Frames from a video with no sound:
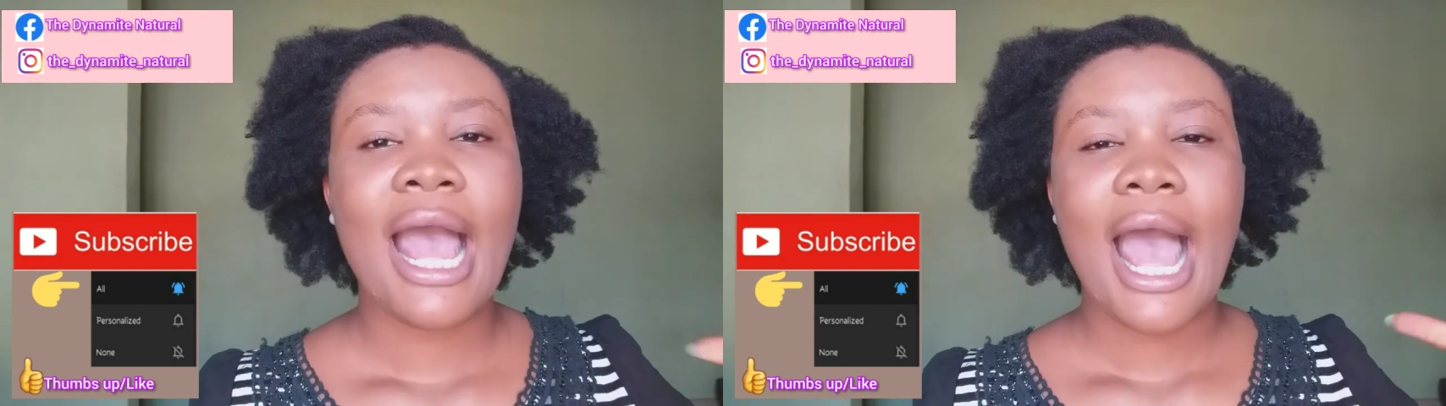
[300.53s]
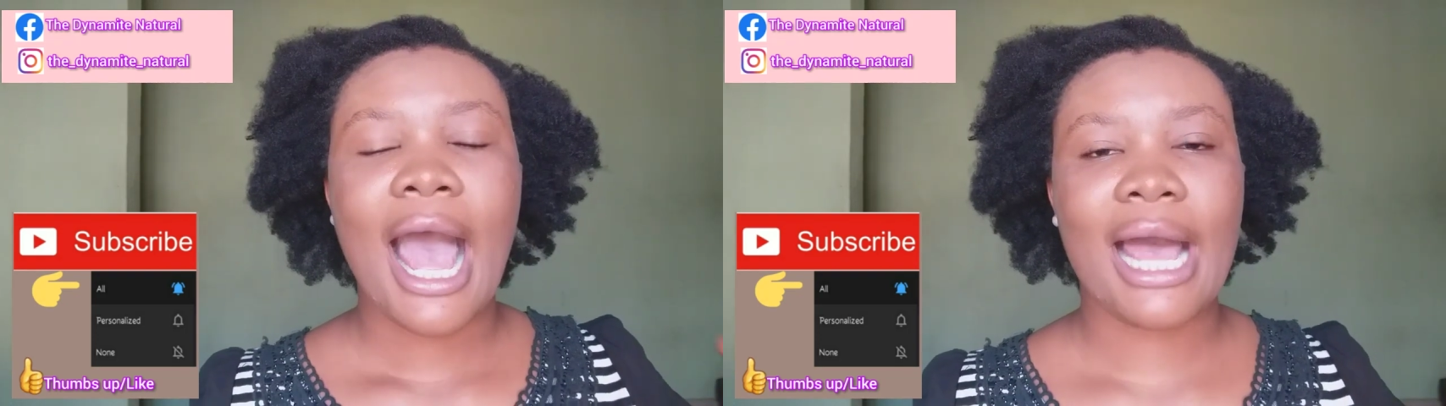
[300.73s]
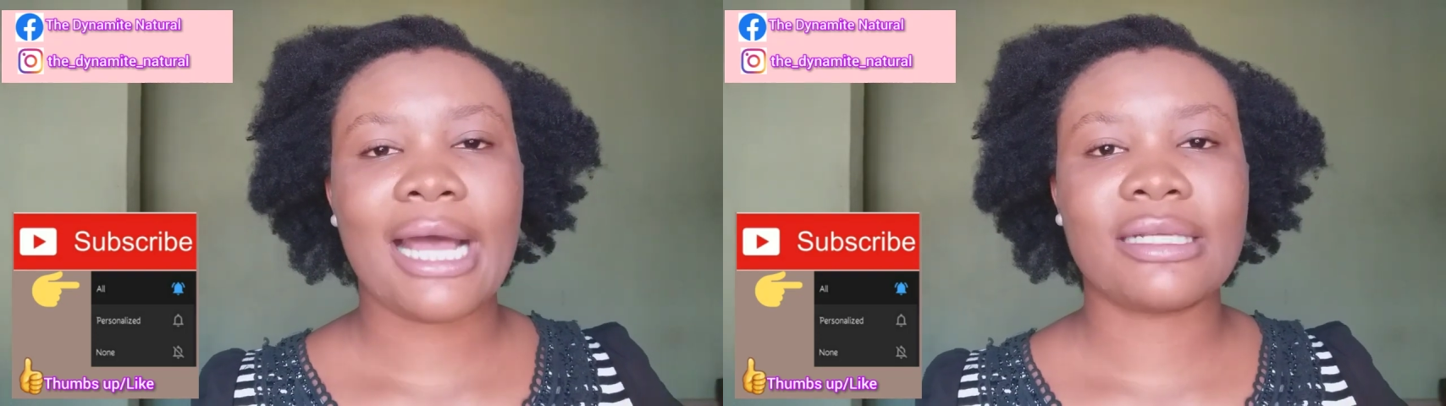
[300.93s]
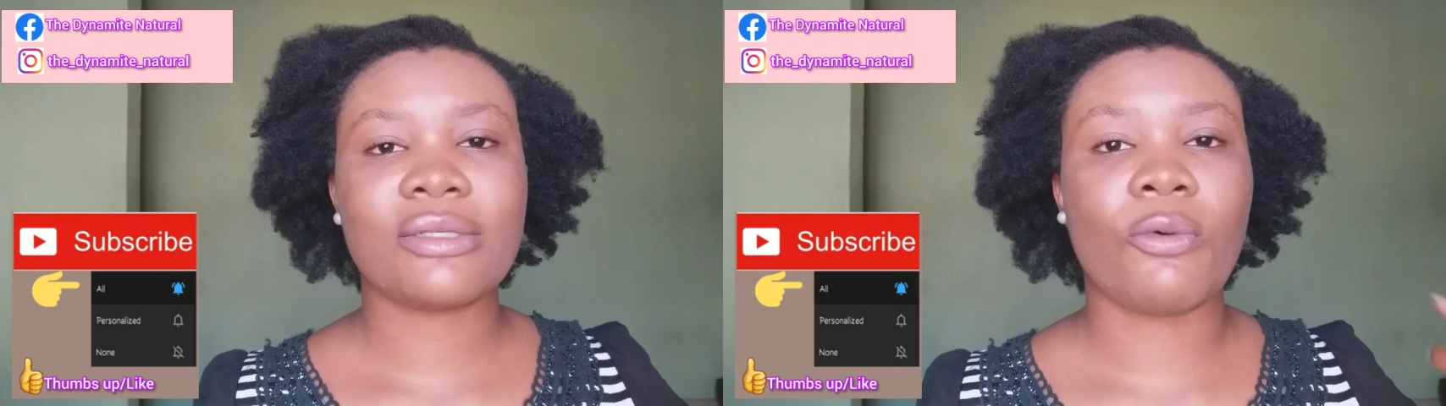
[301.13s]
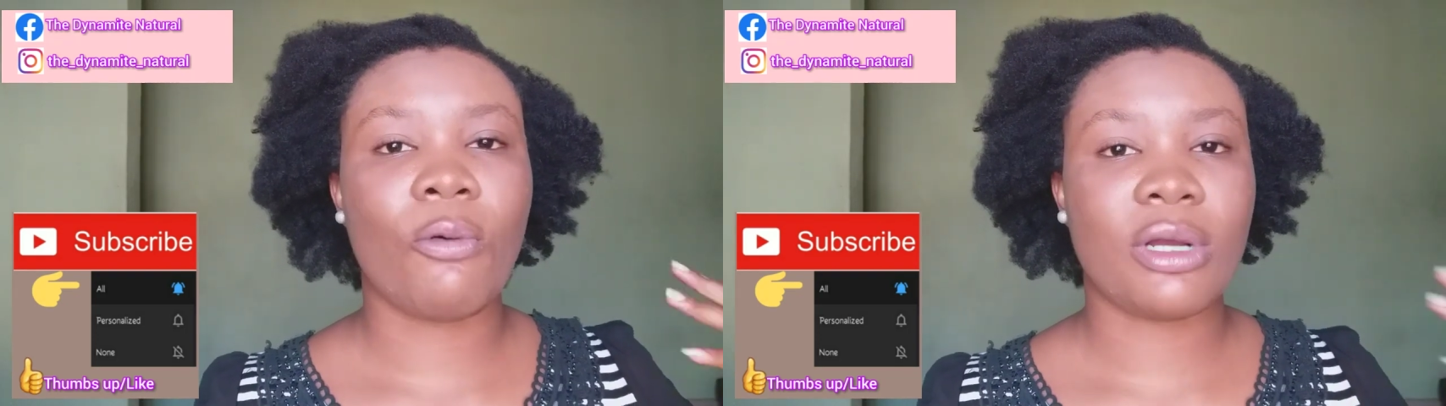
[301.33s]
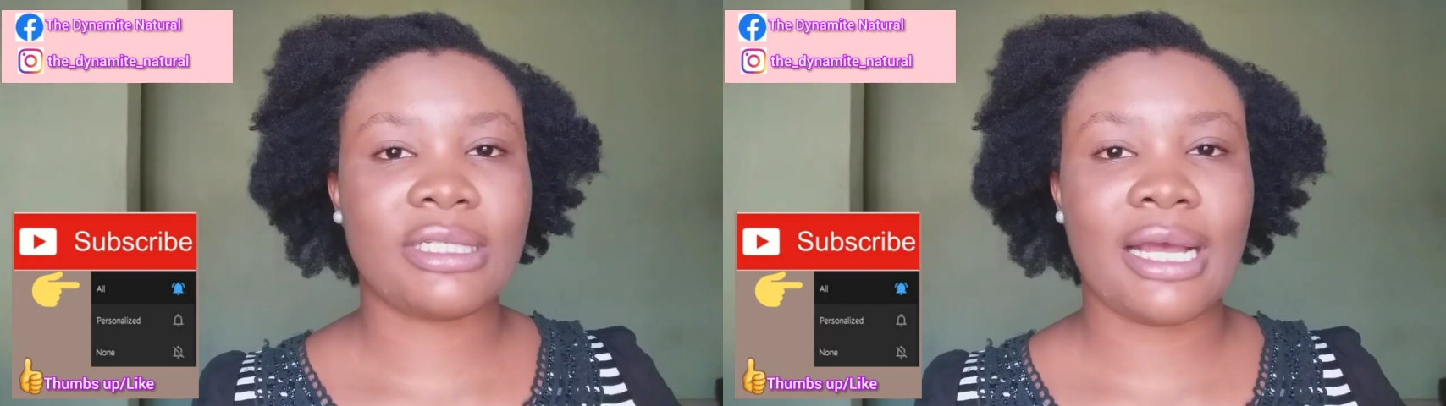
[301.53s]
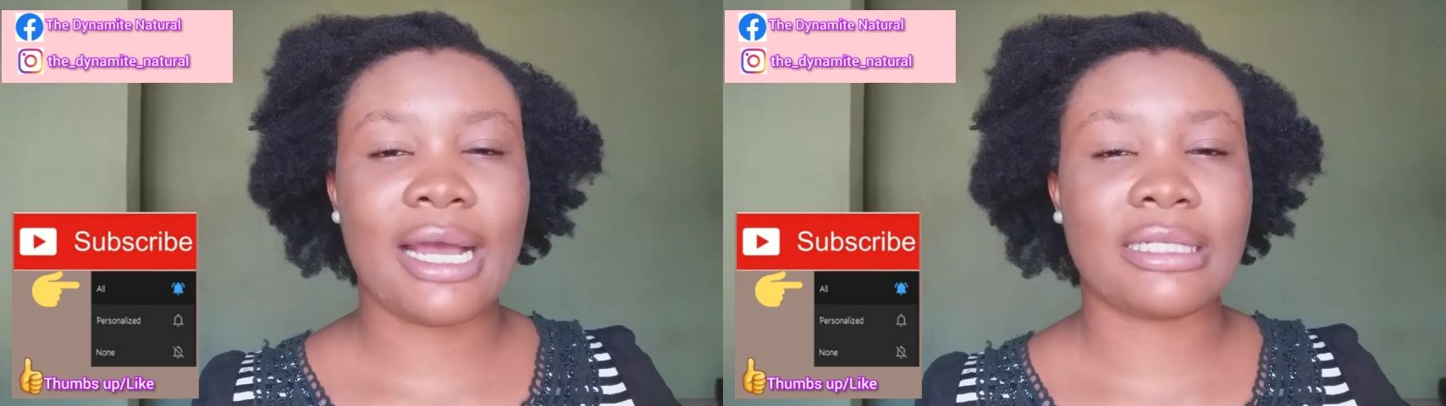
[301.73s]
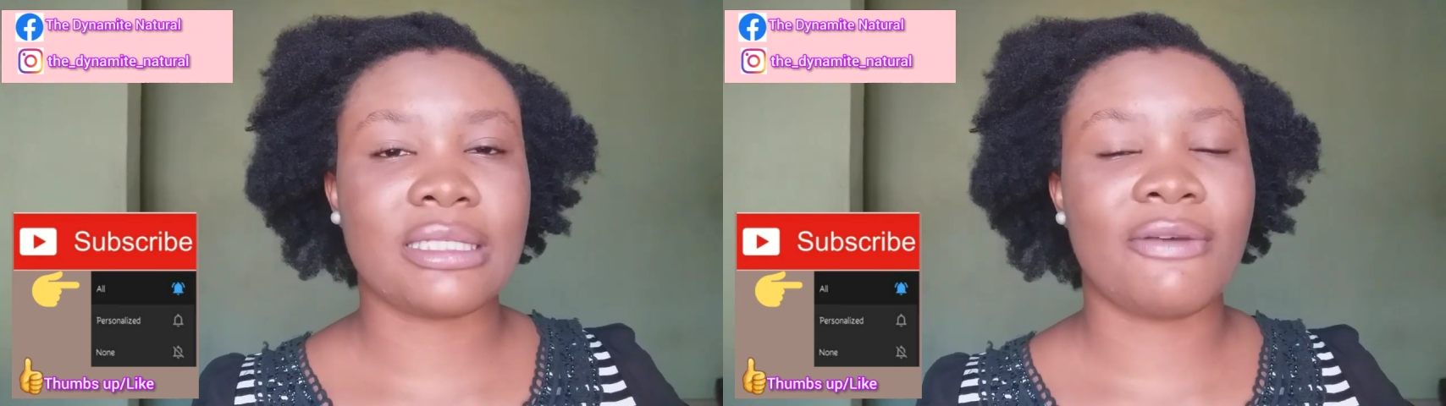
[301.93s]
has water
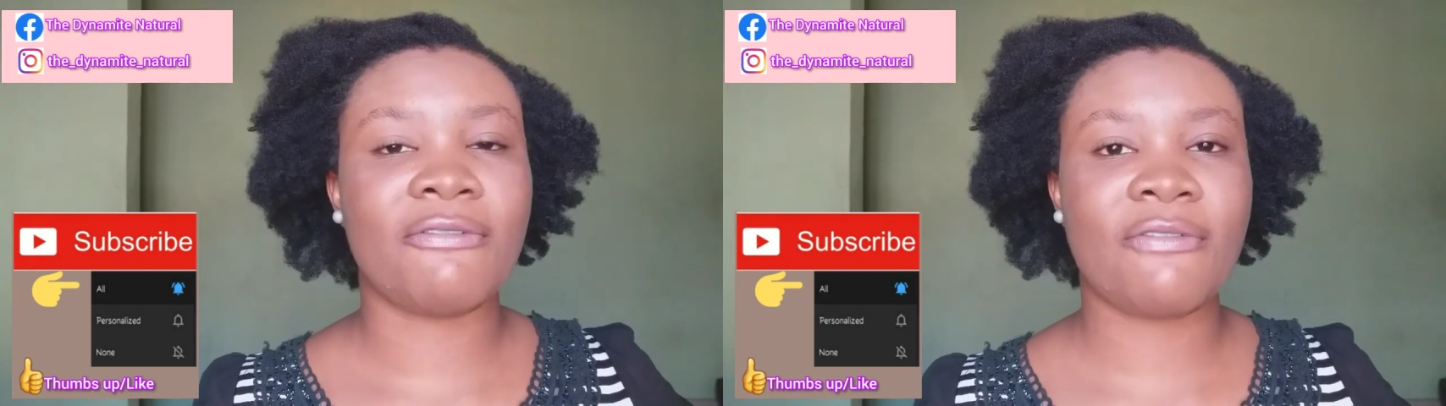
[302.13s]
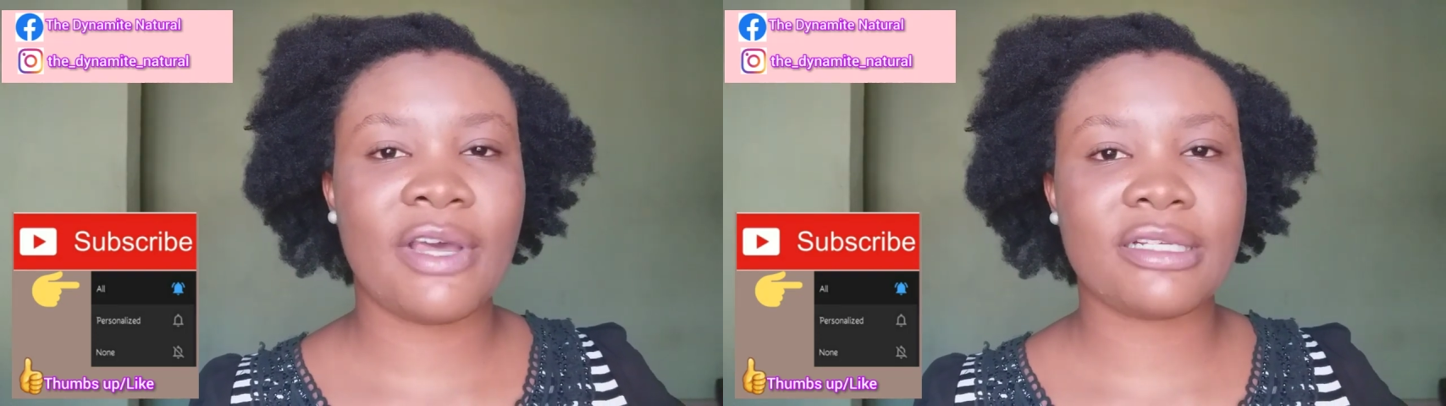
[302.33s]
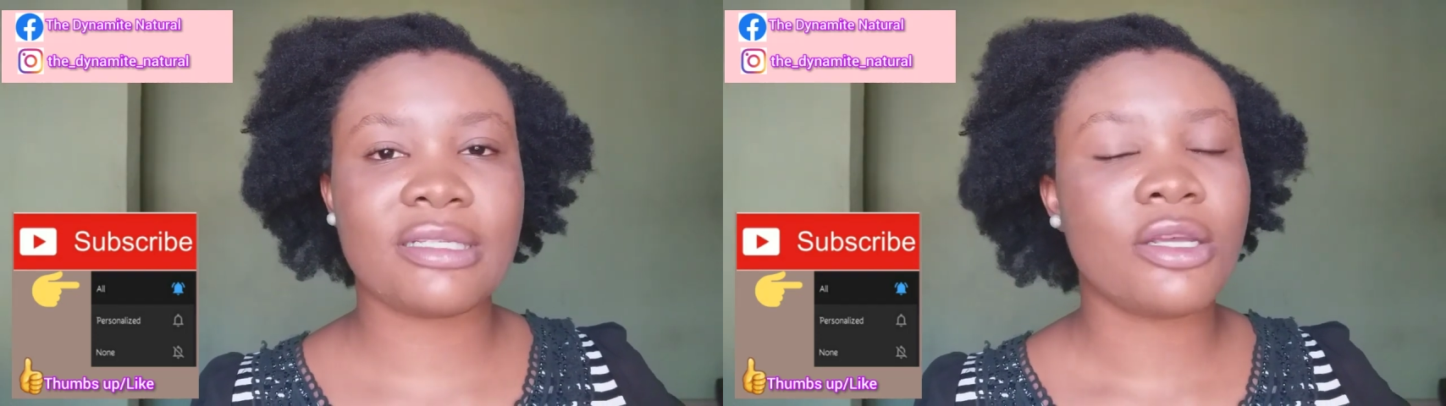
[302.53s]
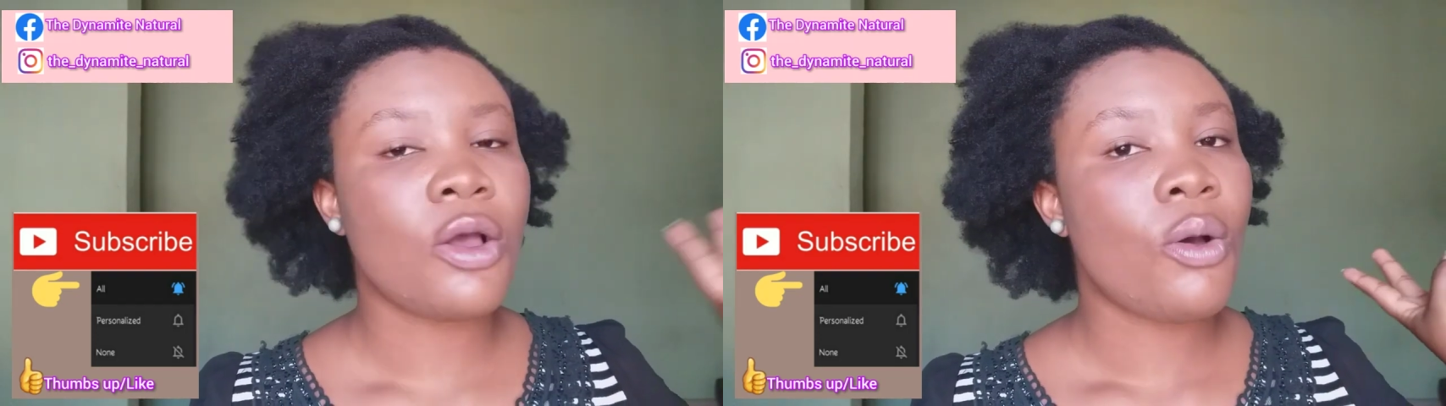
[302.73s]
as the first